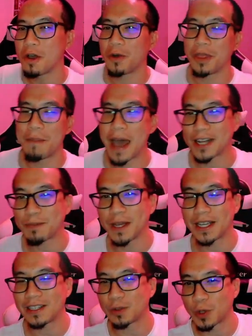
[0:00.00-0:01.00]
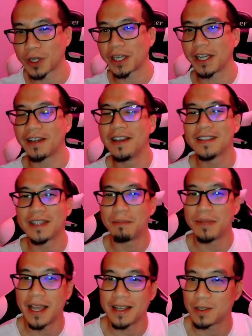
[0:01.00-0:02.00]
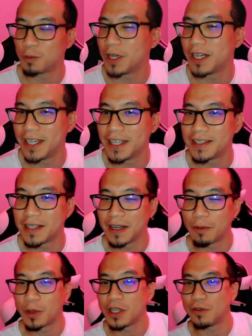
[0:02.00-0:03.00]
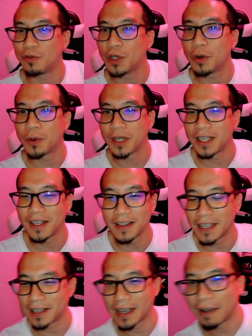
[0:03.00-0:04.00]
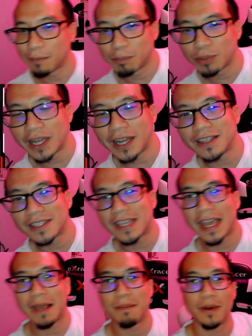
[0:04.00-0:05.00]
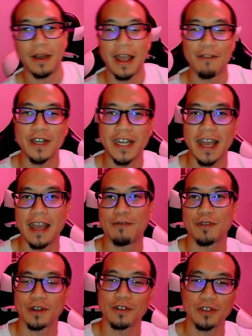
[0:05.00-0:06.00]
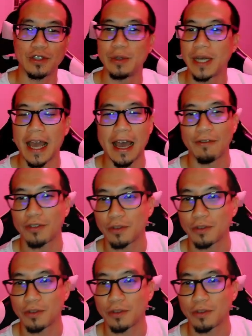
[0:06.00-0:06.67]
when the matchmaking is working some days and when it isn't, and when you've lowered it. Like, I've been playing this game every day for 2.5,